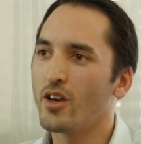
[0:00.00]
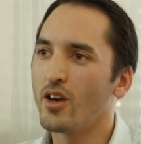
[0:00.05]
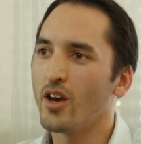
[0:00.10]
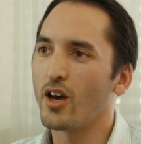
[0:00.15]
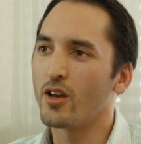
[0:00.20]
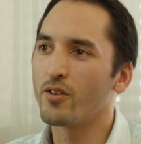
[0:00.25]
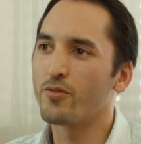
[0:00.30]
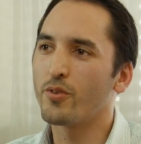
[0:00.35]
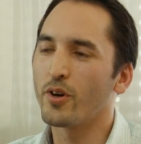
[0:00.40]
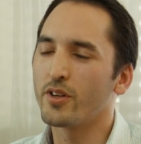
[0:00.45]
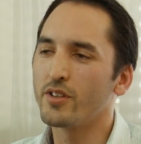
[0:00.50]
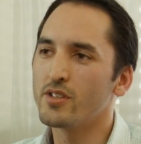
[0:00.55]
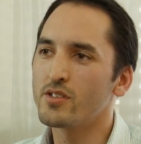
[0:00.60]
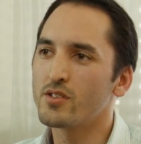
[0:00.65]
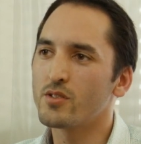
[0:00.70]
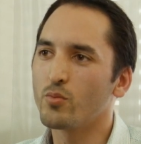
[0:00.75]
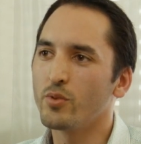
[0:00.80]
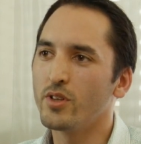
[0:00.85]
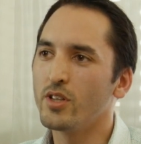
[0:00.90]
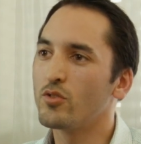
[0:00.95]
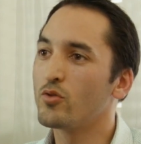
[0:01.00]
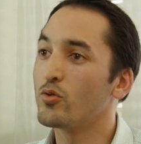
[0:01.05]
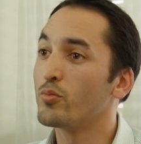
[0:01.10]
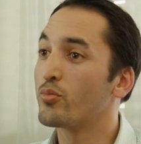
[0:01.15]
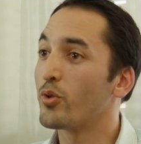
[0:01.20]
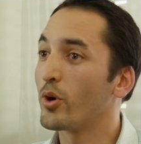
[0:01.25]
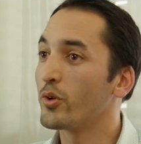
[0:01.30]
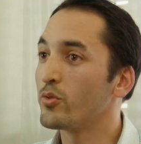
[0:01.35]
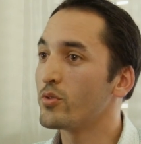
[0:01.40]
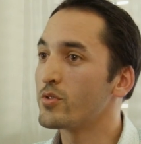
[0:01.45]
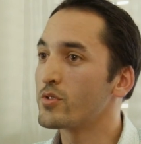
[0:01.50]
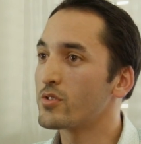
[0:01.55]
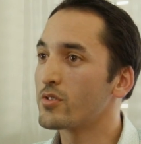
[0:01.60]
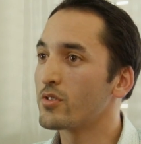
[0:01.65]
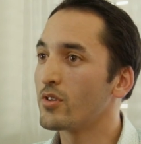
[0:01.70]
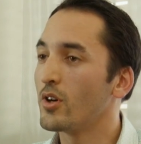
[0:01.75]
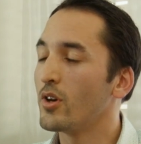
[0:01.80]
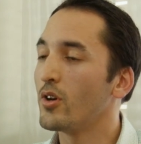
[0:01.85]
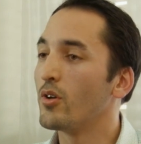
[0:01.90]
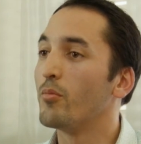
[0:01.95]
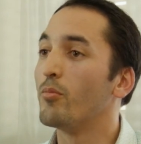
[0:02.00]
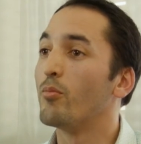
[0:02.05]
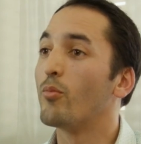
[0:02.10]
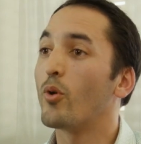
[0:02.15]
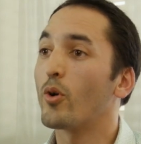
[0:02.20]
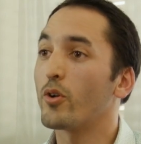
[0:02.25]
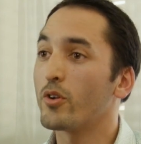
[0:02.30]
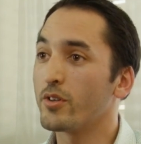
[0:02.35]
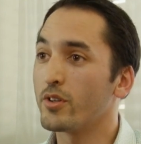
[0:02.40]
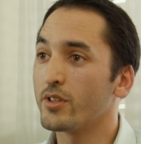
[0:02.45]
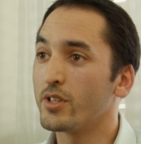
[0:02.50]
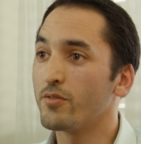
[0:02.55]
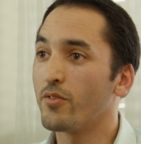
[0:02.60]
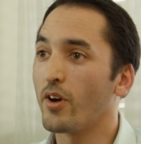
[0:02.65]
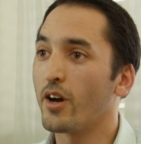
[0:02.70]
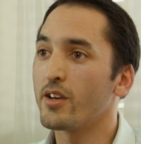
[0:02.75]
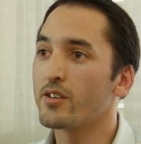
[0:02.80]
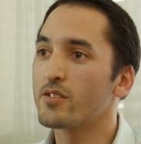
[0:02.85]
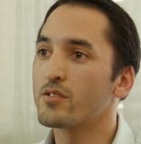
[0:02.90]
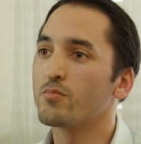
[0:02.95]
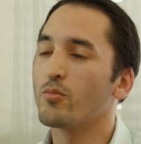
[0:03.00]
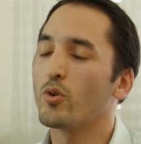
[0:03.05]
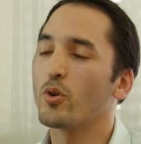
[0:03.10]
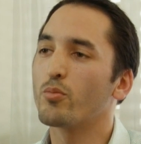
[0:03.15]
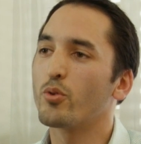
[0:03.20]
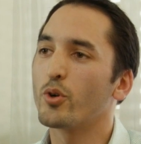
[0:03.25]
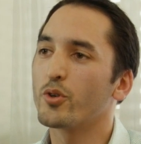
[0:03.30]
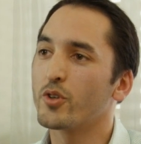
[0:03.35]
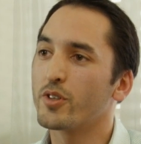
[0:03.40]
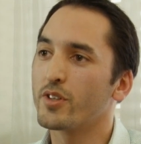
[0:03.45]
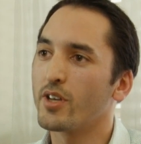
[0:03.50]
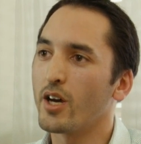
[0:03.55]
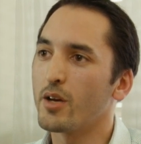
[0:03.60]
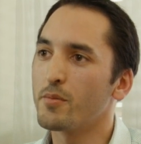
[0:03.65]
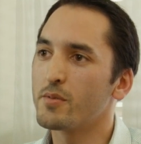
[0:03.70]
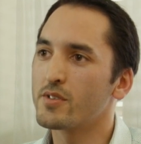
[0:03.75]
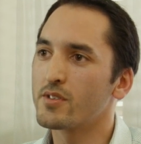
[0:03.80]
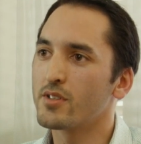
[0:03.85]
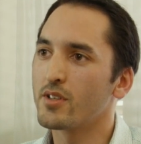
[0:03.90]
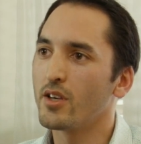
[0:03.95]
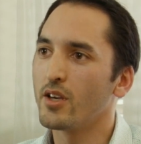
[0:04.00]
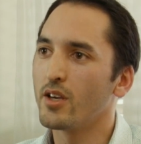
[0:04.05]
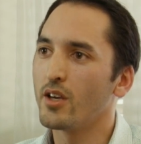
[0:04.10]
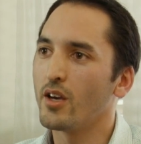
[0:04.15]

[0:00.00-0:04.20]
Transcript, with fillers: And for this, we need to produce more devices, more prototypes,